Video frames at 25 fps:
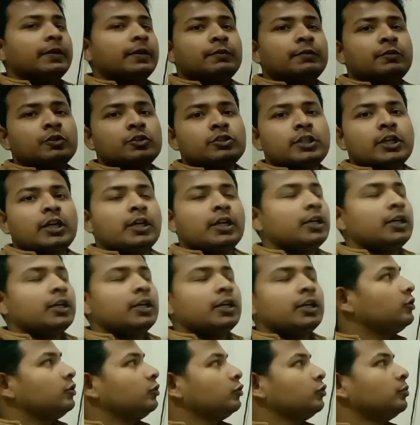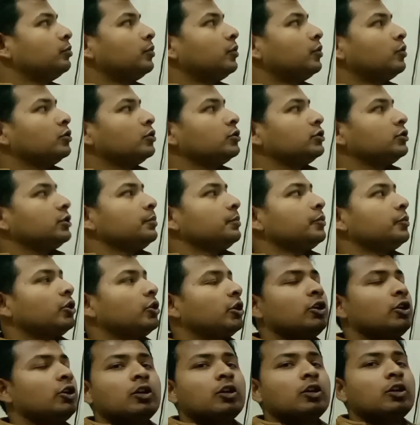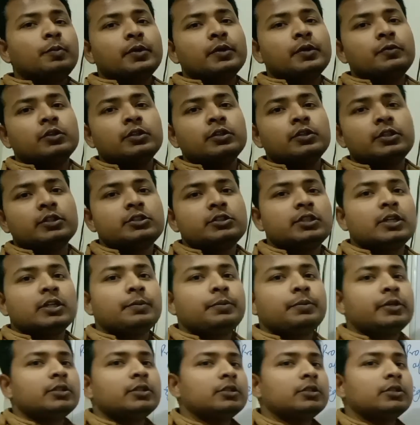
we have to start two most important topics for this